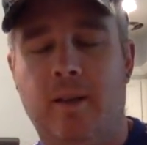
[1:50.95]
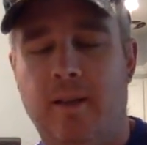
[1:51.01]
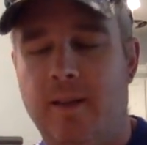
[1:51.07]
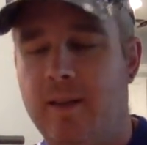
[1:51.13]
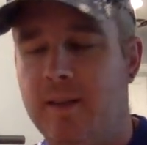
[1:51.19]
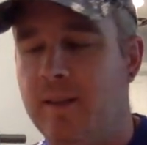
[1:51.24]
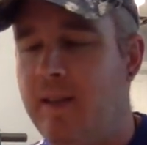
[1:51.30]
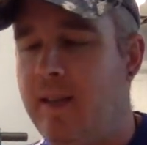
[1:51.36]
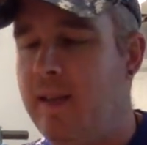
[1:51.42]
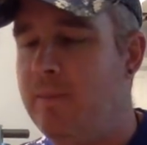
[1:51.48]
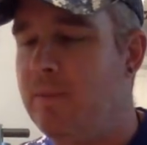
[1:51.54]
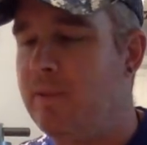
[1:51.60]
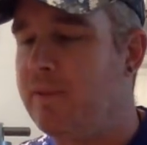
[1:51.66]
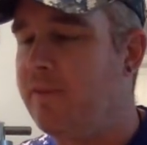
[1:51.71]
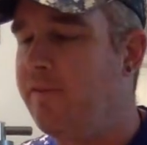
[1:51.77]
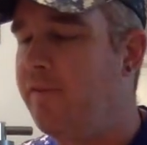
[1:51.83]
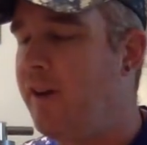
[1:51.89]
It came
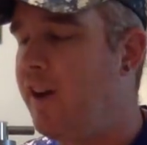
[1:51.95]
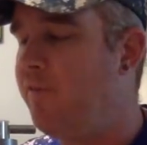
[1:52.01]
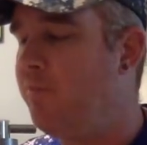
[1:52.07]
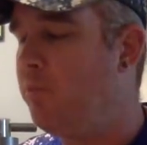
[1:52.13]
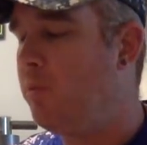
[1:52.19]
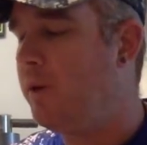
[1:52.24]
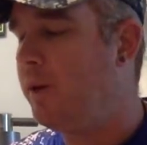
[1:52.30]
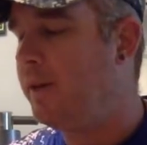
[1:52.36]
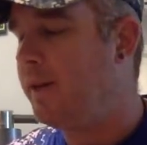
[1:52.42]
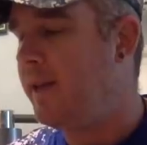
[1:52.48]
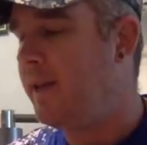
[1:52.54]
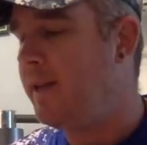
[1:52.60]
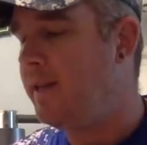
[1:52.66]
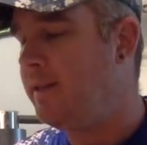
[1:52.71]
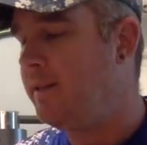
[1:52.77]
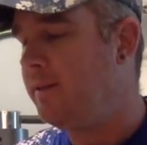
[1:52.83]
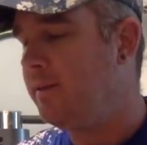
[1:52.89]
with the
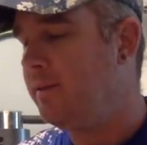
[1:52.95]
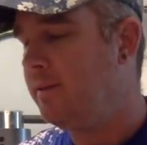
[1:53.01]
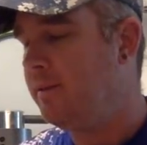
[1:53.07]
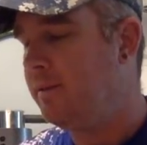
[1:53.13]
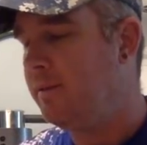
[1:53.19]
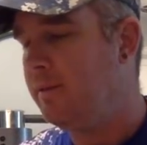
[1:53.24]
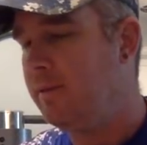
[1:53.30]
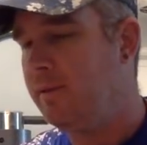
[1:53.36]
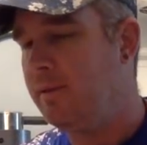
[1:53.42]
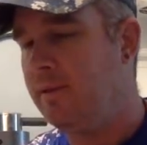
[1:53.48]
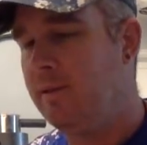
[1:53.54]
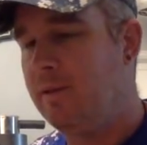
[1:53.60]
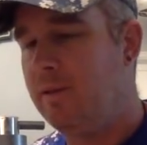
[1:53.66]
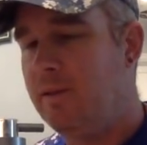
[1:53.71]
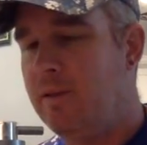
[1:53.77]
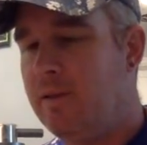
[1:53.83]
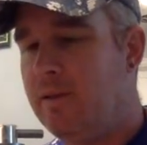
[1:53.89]
5.8
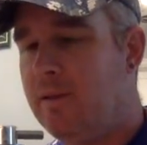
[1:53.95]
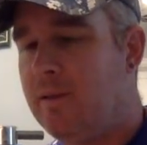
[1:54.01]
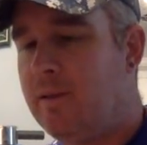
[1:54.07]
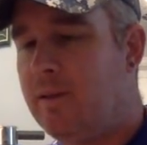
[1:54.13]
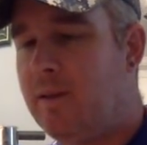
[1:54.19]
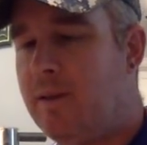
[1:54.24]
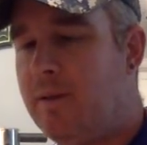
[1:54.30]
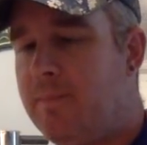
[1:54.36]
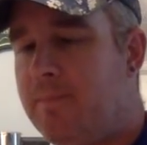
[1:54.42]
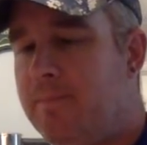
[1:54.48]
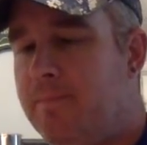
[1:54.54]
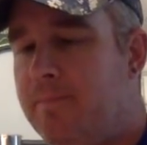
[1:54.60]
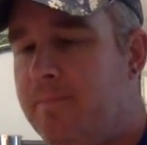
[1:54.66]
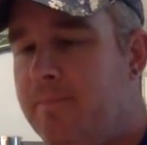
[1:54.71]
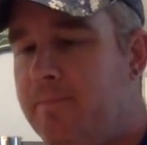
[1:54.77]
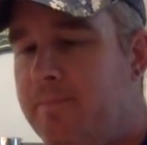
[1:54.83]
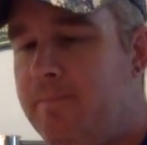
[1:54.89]
um,
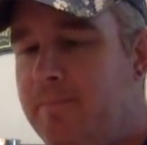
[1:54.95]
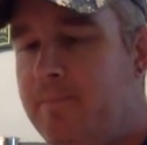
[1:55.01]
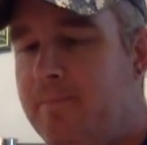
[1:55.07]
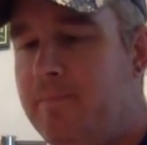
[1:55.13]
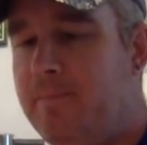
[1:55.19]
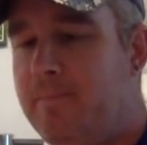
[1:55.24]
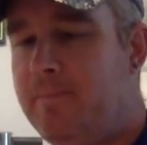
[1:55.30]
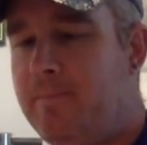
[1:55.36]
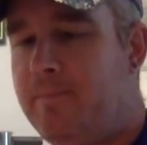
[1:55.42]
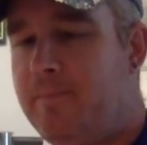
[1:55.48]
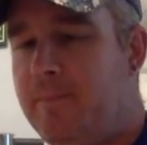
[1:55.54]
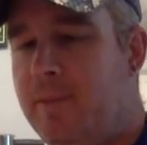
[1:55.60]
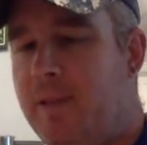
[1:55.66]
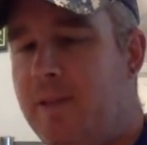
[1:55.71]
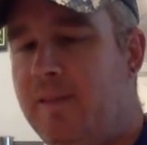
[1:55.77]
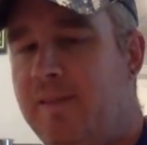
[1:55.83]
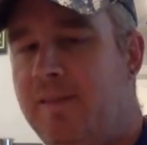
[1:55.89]

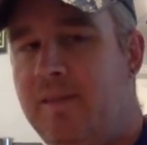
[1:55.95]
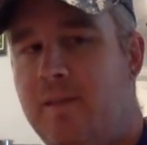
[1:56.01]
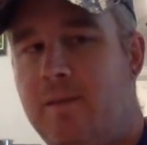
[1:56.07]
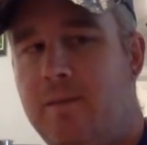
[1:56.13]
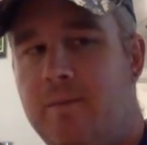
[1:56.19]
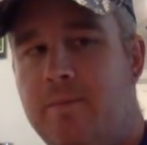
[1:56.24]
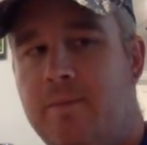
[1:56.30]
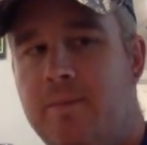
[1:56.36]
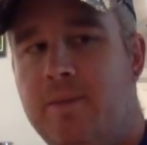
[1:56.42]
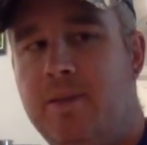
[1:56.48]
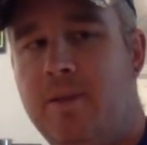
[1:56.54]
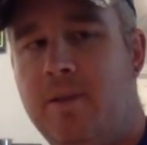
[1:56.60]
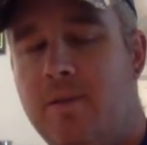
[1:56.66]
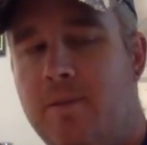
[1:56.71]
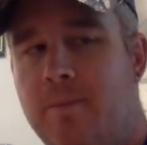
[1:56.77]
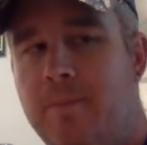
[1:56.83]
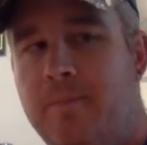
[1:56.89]
insert,
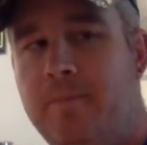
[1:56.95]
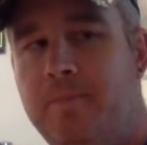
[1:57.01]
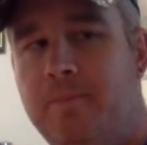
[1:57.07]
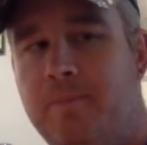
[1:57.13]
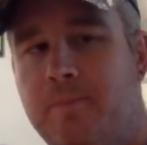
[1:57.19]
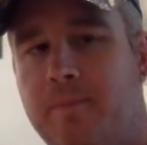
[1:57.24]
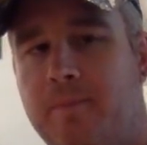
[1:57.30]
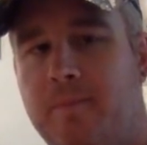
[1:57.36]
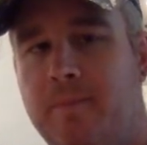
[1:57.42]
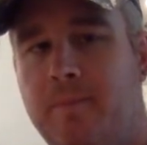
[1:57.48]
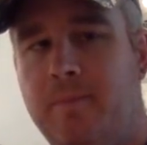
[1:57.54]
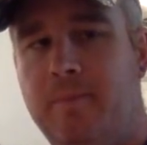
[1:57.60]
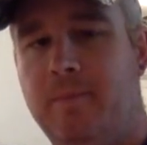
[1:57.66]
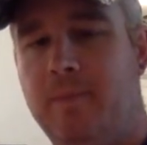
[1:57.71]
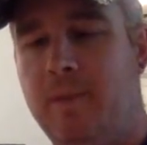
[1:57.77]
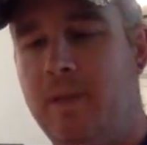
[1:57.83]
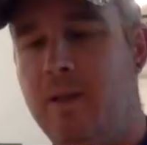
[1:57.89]
so
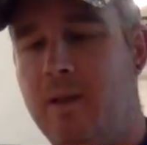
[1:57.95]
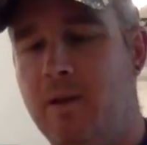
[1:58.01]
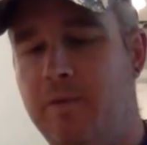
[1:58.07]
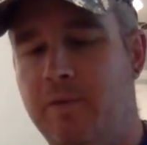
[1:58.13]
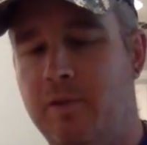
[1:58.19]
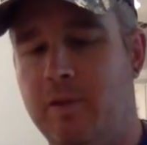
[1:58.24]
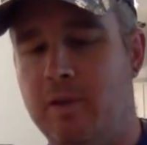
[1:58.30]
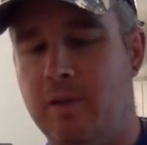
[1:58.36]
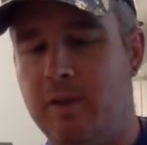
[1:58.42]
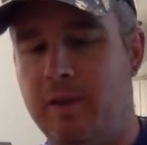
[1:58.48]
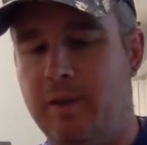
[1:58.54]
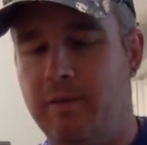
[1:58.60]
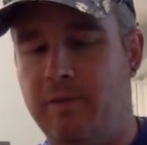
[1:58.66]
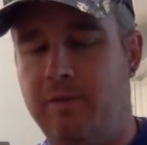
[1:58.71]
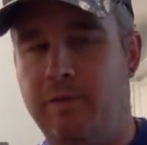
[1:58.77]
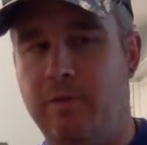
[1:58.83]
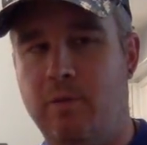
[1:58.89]
you know, if you're
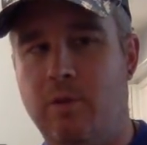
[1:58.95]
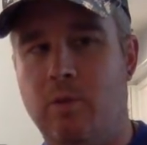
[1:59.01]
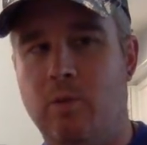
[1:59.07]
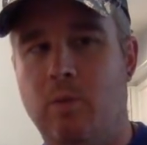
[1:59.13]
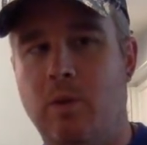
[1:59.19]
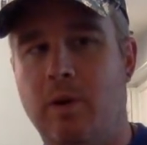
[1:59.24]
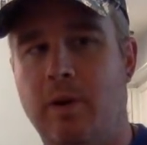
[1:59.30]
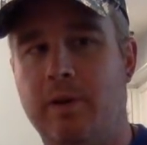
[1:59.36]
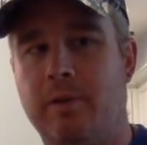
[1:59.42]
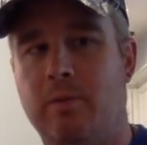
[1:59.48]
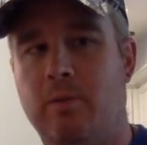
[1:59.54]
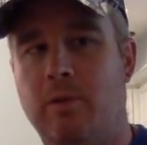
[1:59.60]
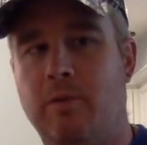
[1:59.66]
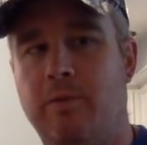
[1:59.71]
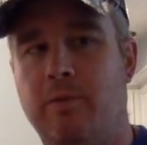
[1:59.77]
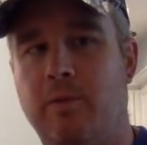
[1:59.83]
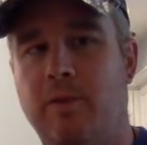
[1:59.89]
cooking for one
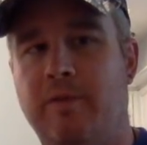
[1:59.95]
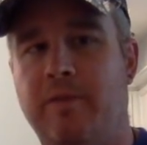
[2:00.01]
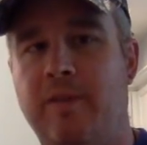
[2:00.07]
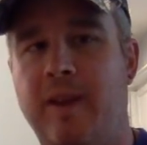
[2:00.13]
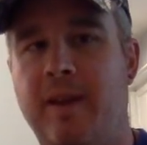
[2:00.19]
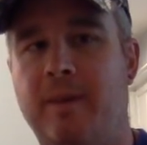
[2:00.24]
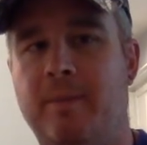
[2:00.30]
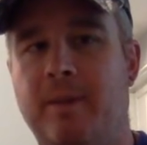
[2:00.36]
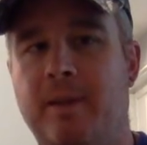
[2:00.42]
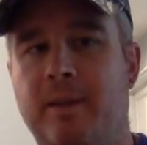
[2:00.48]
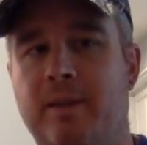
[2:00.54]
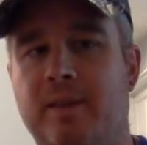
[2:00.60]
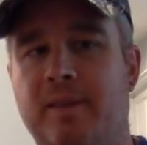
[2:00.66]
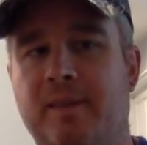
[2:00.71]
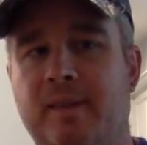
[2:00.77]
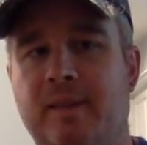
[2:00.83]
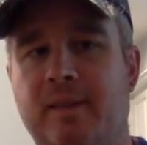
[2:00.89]
or for family,
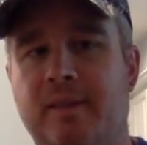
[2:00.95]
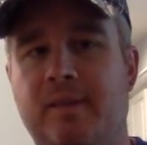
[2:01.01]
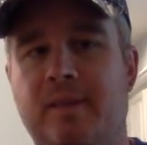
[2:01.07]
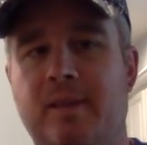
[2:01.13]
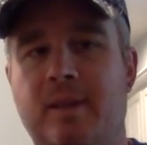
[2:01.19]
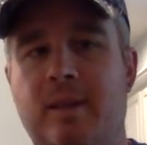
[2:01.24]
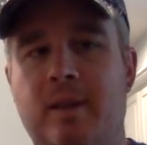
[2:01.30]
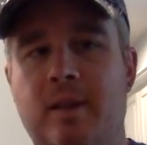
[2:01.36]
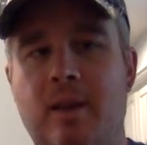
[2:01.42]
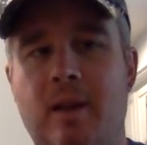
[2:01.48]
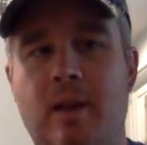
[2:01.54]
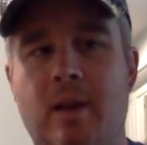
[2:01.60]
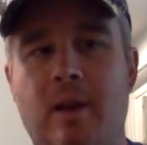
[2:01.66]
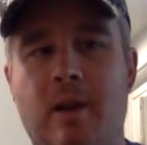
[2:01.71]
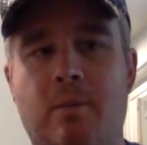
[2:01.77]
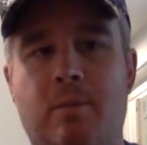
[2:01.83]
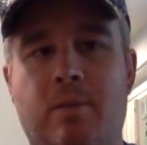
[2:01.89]
this is the
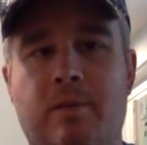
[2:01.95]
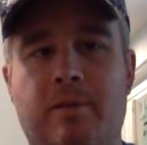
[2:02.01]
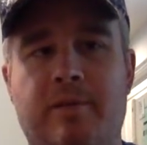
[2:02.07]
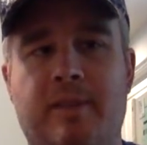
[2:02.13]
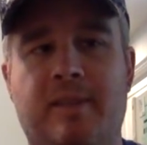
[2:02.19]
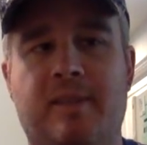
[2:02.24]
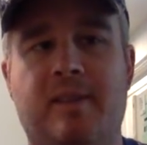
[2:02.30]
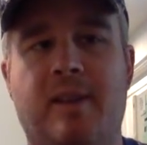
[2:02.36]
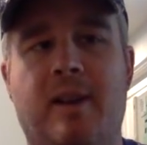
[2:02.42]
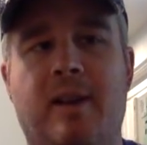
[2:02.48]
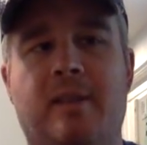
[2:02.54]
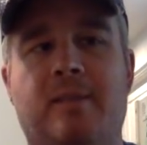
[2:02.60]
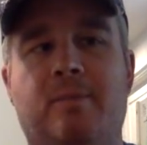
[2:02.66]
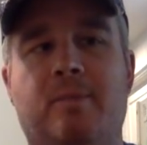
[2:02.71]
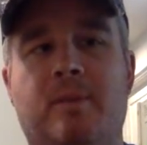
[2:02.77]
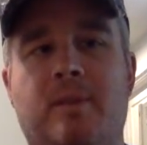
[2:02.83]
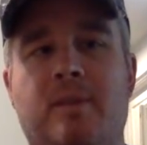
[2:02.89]
perfect
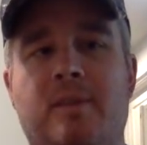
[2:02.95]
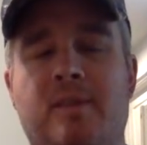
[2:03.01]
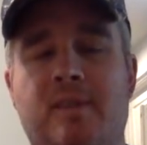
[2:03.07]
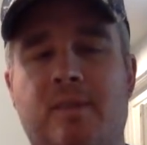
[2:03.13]
size because